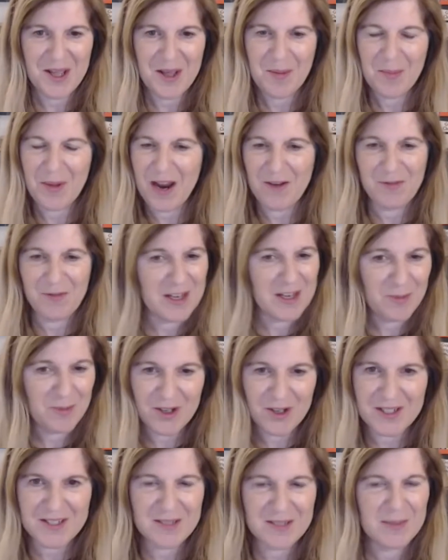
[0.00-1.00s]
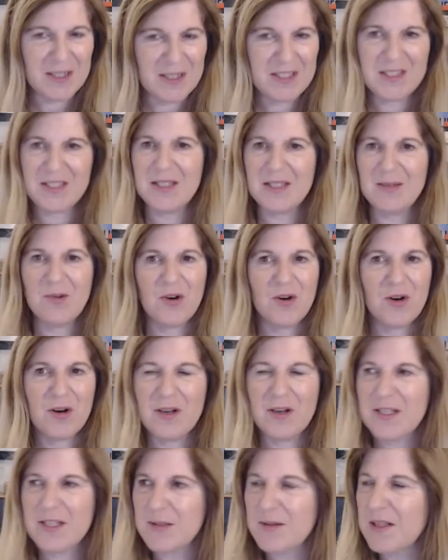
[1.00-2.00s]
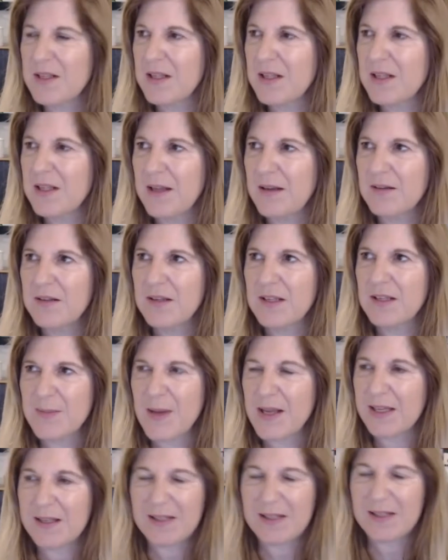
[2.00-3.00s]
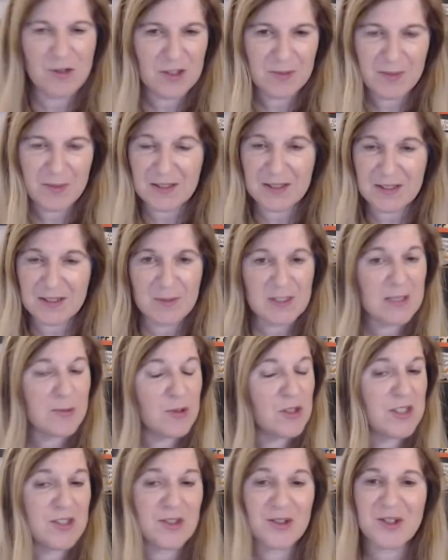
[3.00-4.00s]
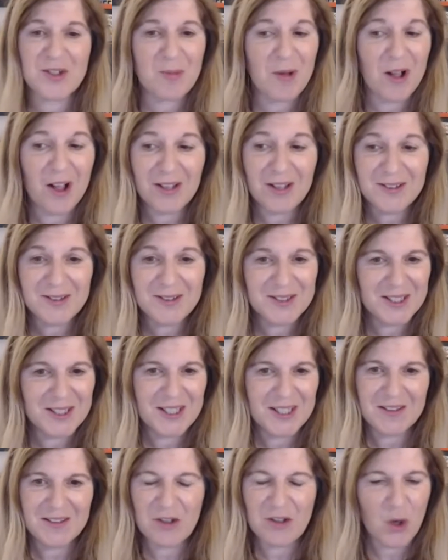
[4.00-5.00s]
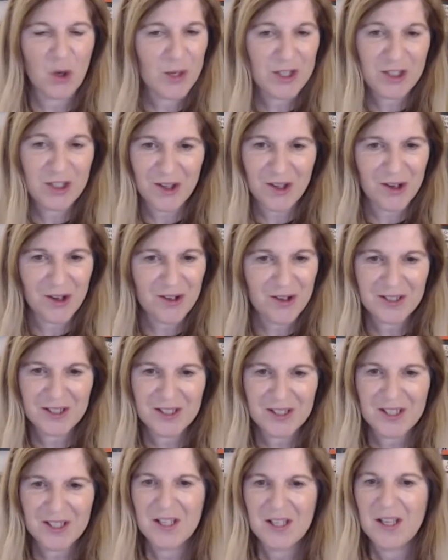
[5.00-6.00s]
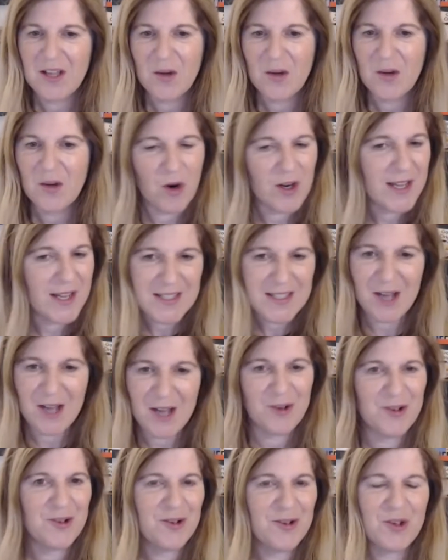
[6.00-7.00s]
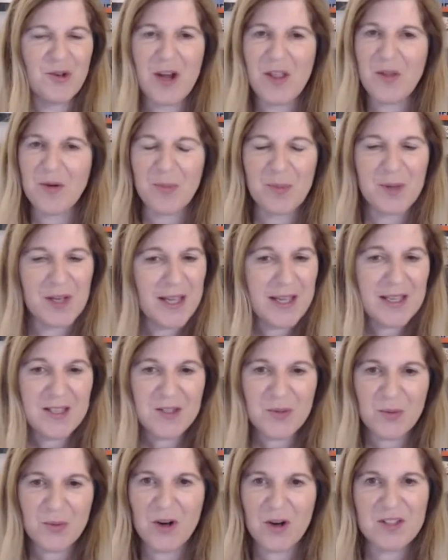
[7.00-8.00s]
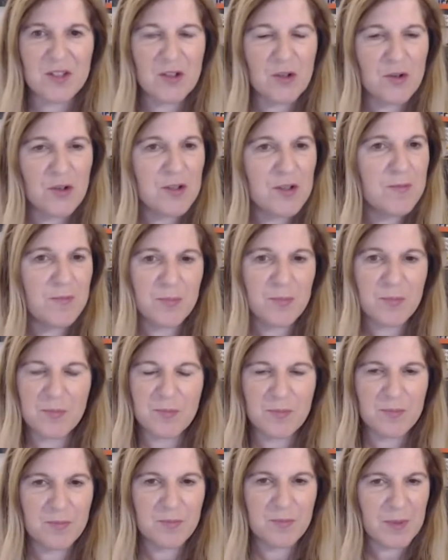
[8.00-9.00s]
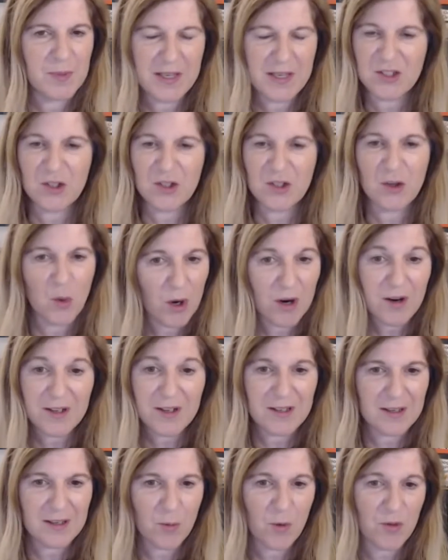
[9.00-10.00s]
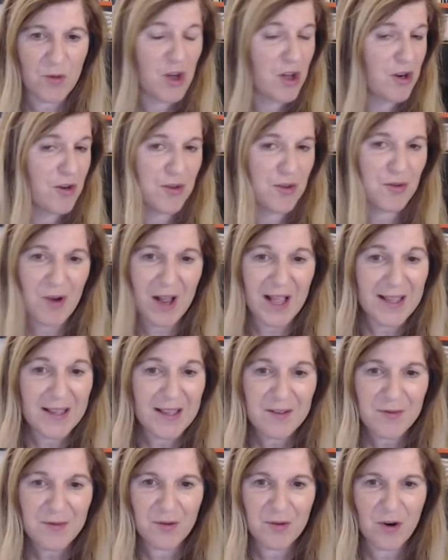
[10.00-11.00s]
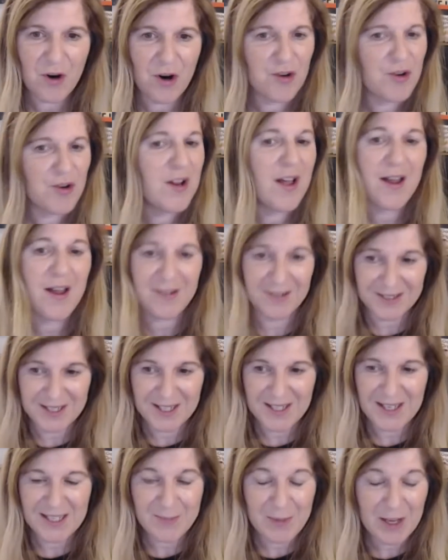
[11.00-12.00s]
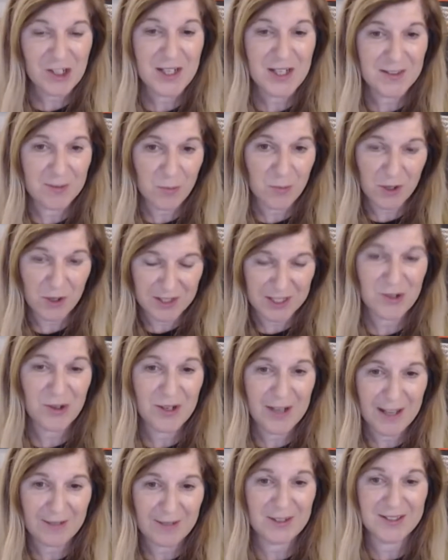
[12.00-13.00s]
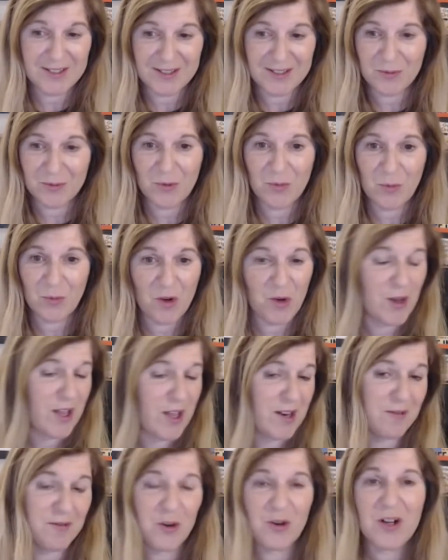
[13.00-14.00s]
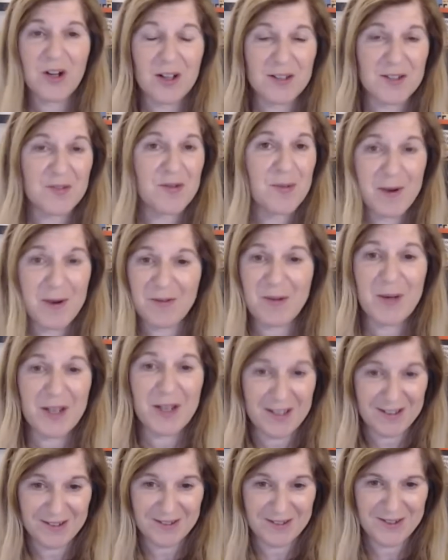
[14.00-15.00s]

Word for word: by African Americans in my team or uh, uh, Hispanic leaders in my team. These communities are small. They know each other. Where it gets out, you're either a place where it's a good place to go work, where they're going to thrive, or you're not, especially at the more senior levels where they're getting phone calls from everybody,